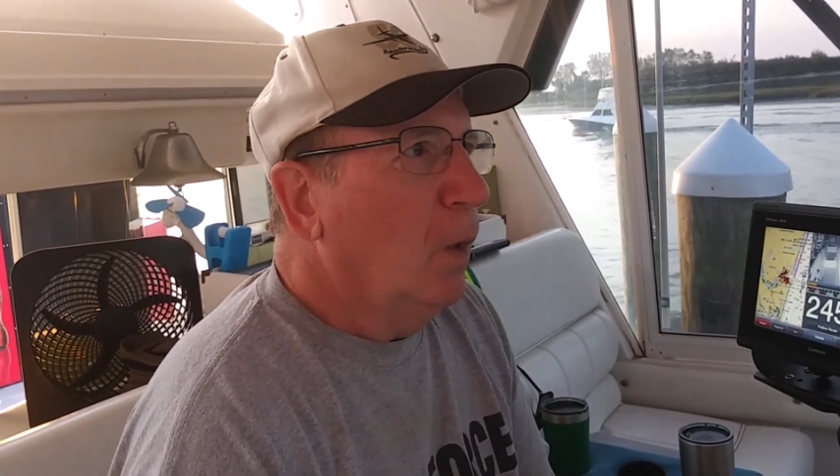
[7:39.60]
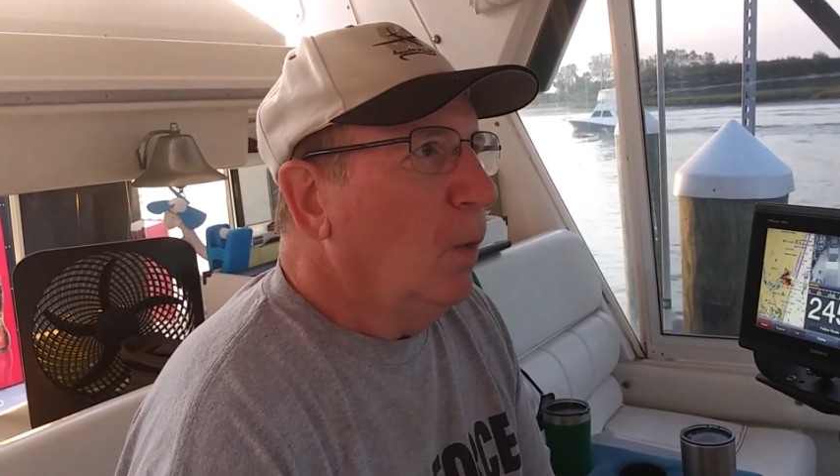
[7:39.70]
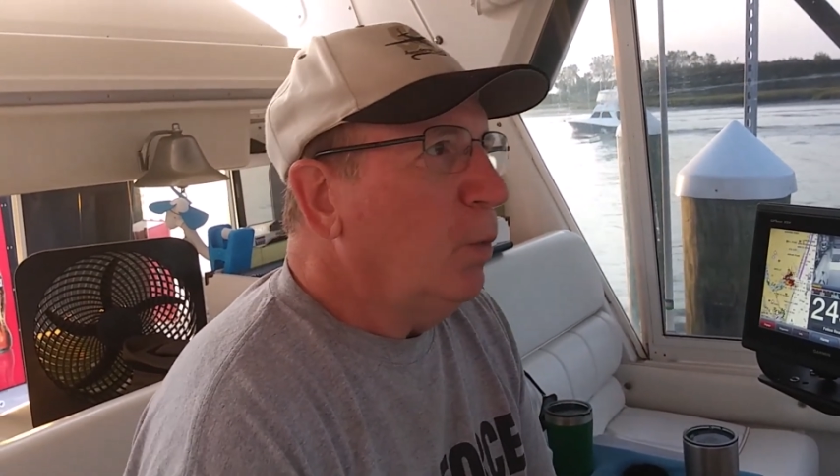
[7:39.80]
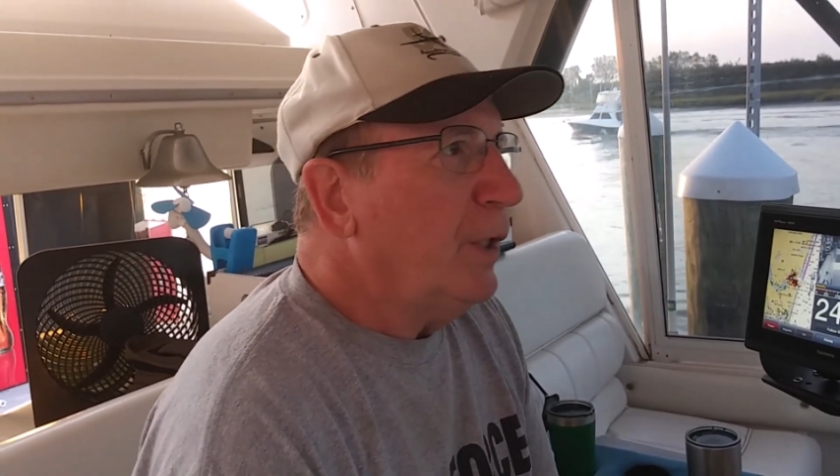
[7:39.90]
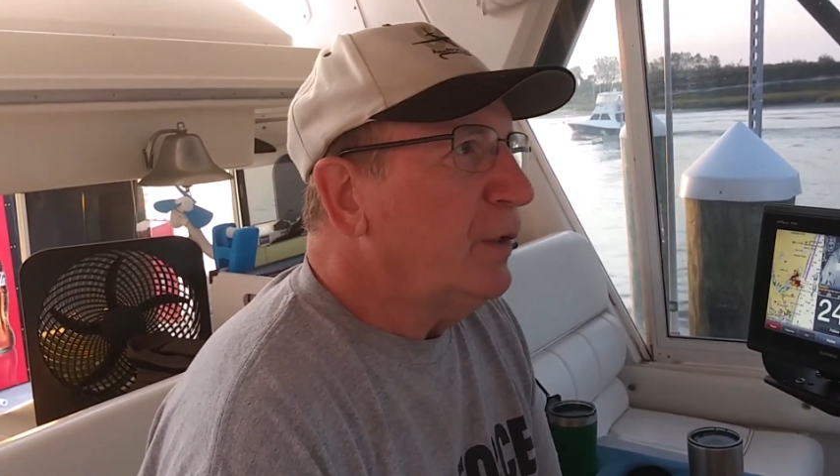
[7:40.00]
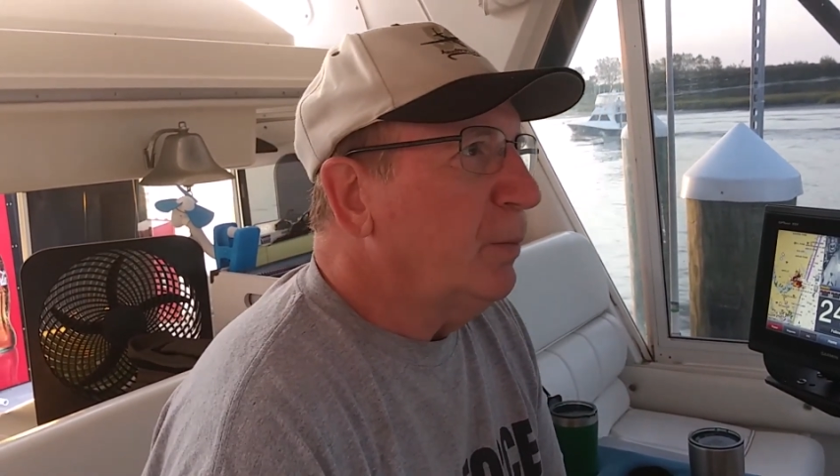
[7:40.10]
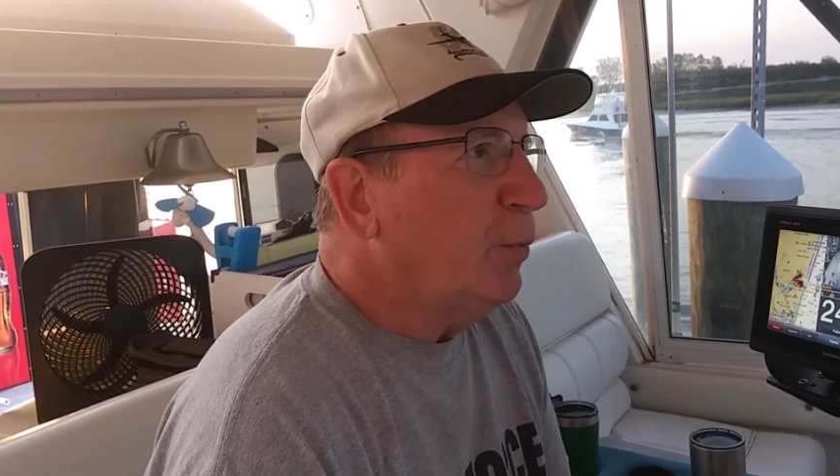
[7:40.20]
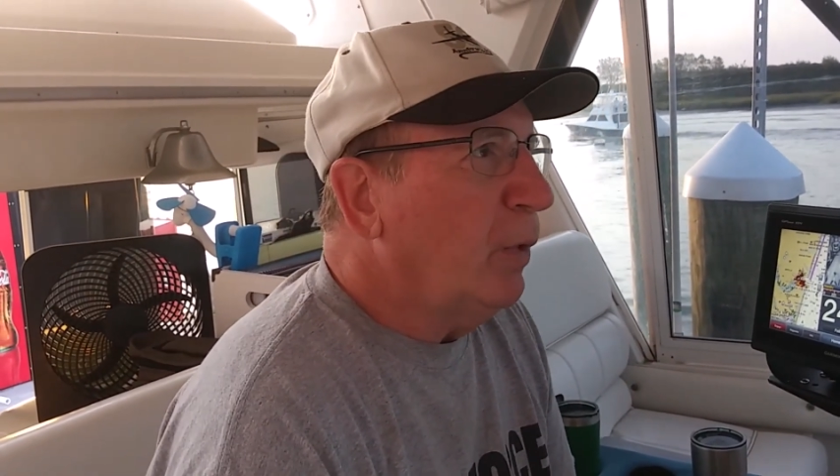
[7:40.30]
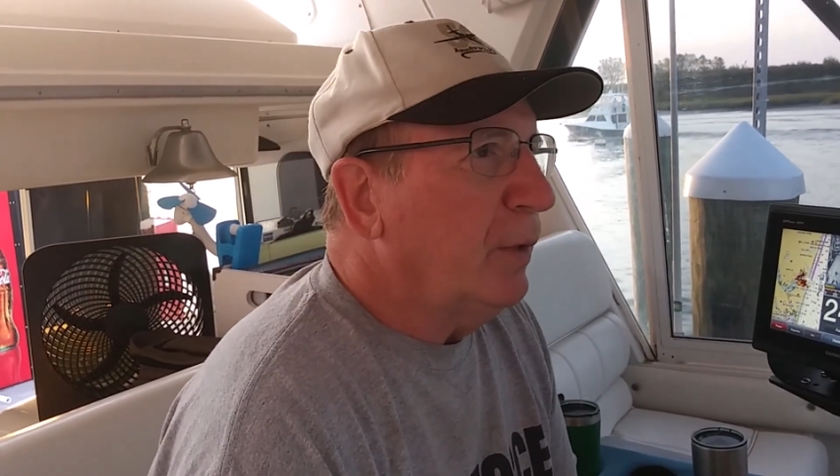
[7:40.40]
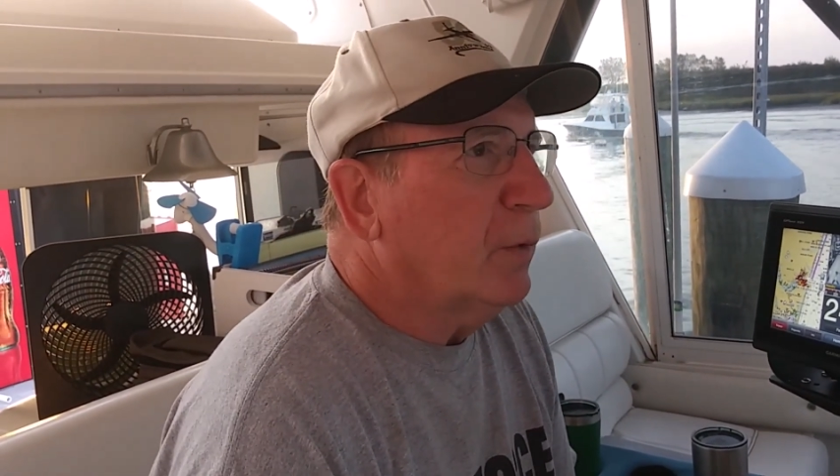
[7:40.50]
we're at the
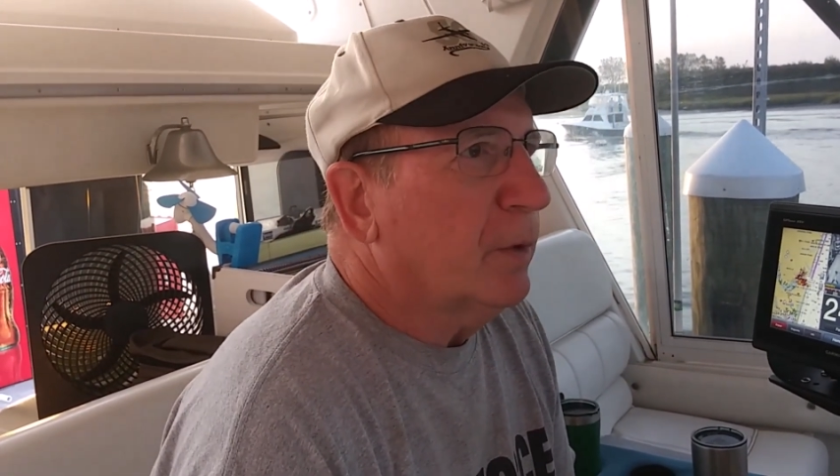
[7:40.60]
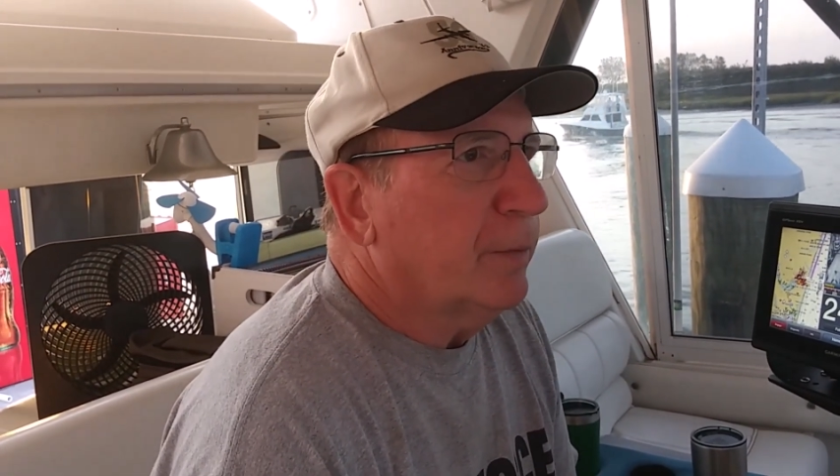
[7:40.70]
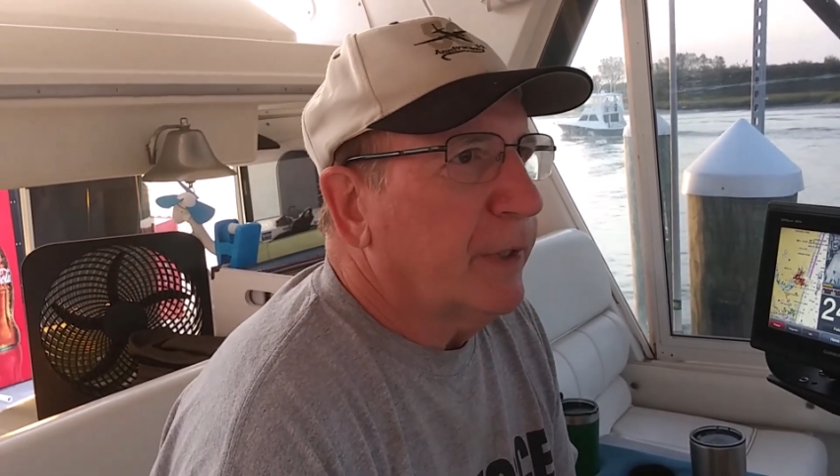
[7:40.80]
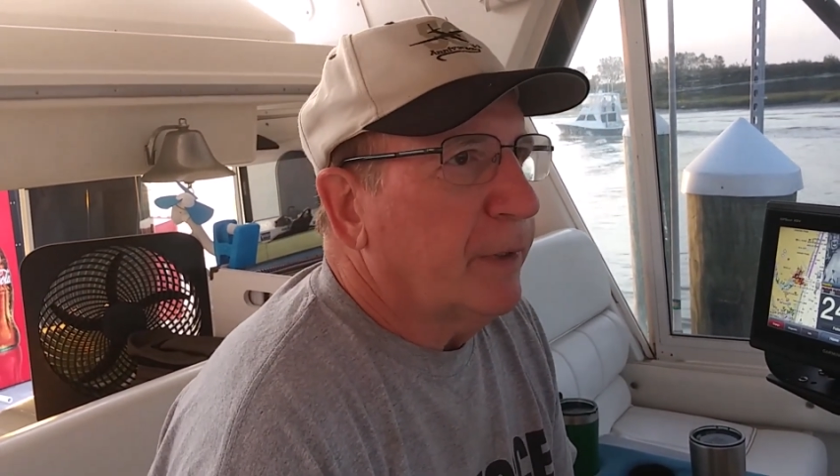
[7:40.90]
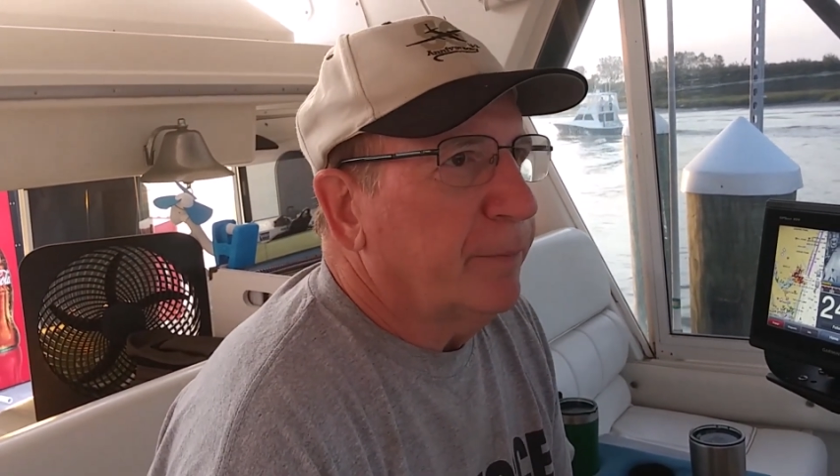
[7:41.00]
point where we're going